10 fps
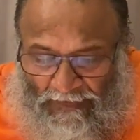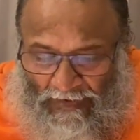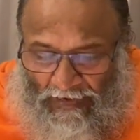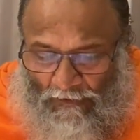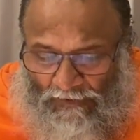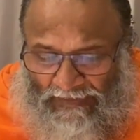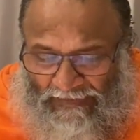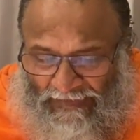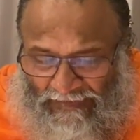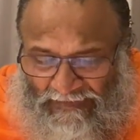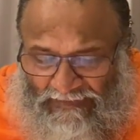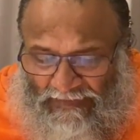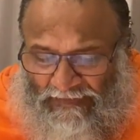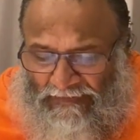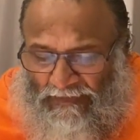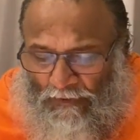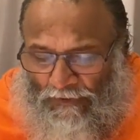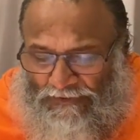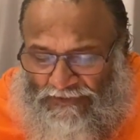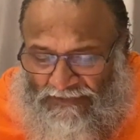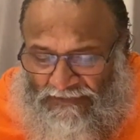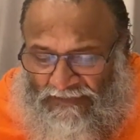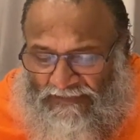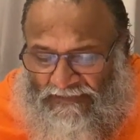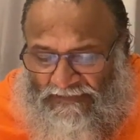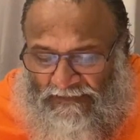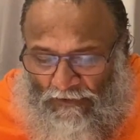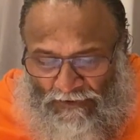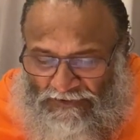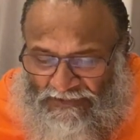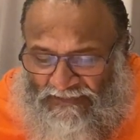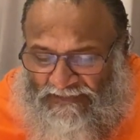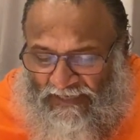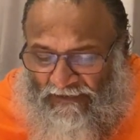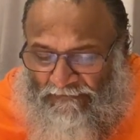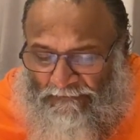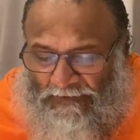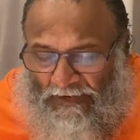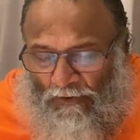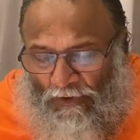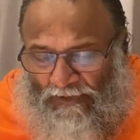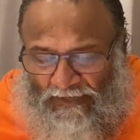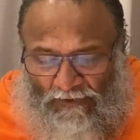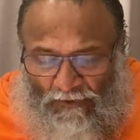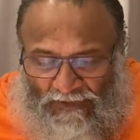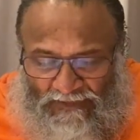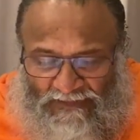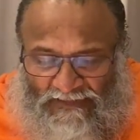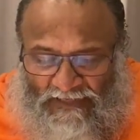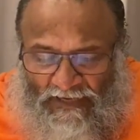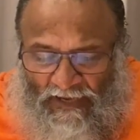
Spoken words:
How can anything in the conscious self be called ignorance?